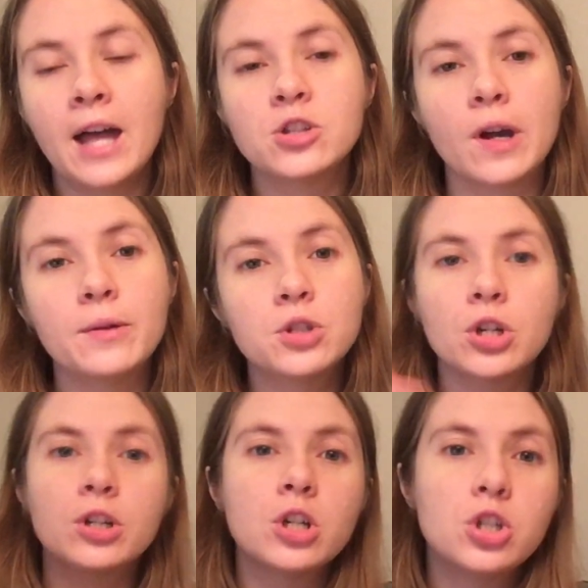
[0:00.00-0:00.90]
And so I was
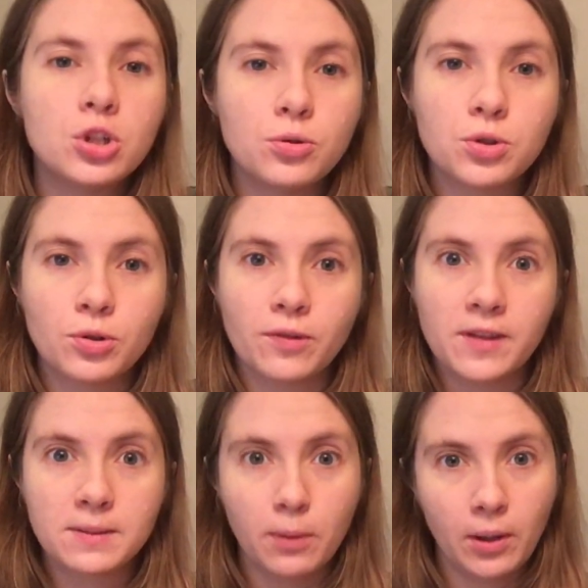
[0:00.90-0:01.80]
starting to do sort of
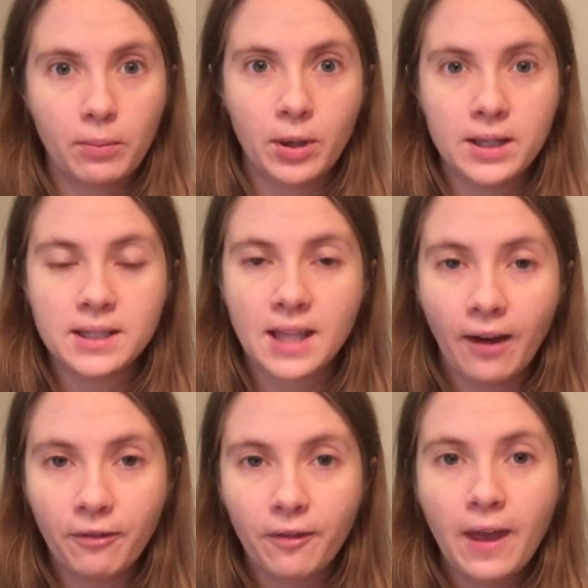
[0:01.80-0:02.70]
this bullet point
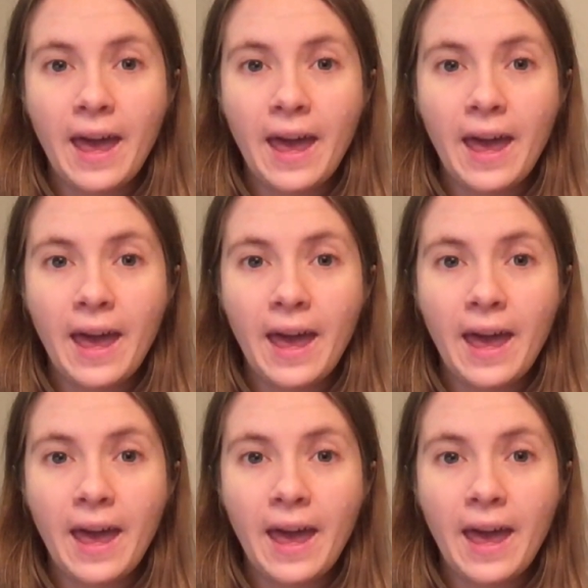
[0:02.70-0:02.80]
stuff,